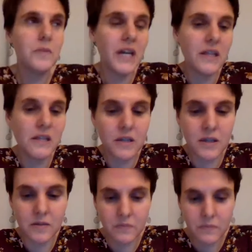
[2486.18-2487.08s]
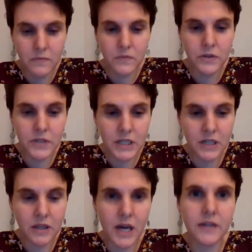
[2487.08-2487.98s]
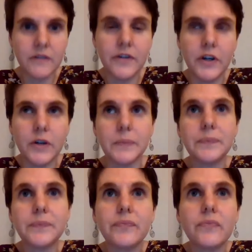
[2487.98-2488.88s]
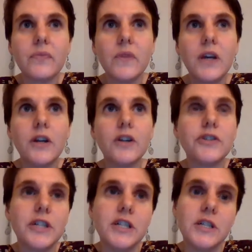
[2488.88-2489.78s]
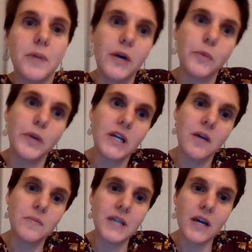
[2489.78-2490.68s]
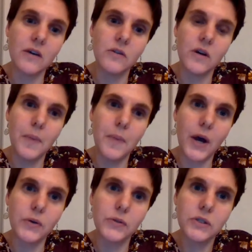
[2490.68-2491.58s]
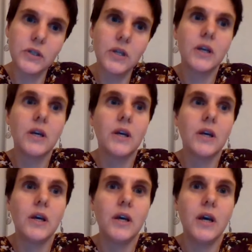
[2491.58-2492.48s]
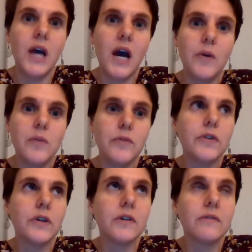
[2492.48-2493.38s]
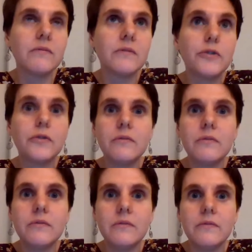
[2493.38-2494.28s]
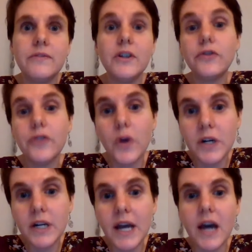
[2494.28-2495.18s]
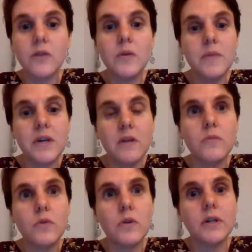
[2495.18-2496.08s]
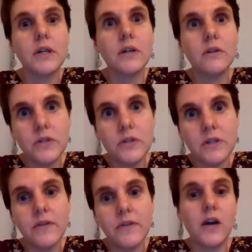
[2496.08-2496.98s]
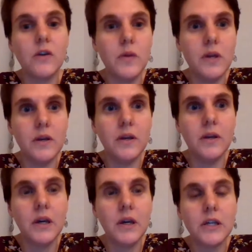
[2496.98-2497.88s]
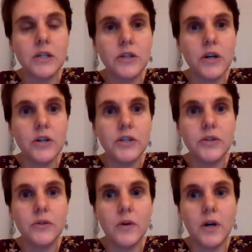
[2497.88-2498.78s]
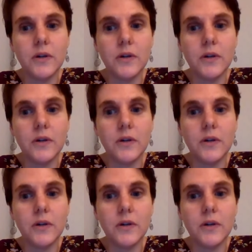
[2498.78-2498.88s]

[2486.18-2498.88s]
I think you'll see a lot of in our strategic plan when it comes out about how we move the field forward, how do we become more inclusive, how do we start to